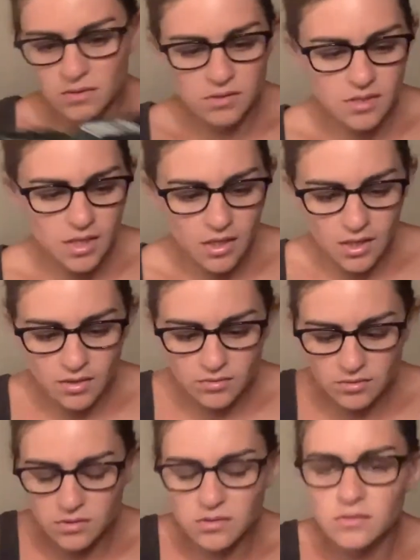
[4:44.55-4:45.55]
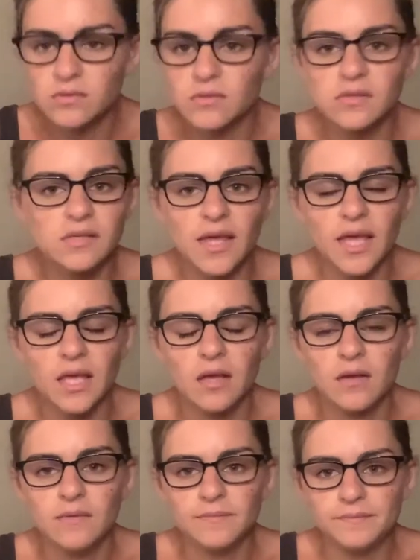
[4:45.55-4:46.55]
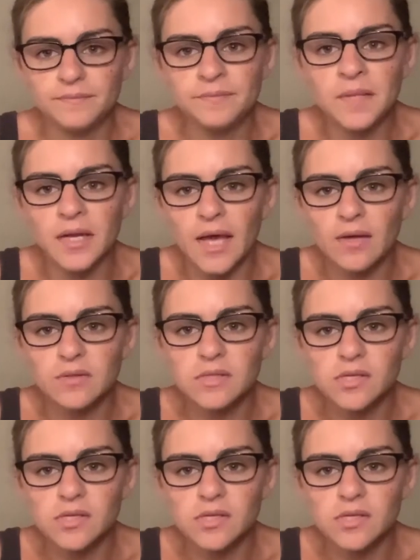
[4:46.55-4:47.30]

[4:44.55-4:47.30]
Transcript: 10 ounces, so it's like an ounce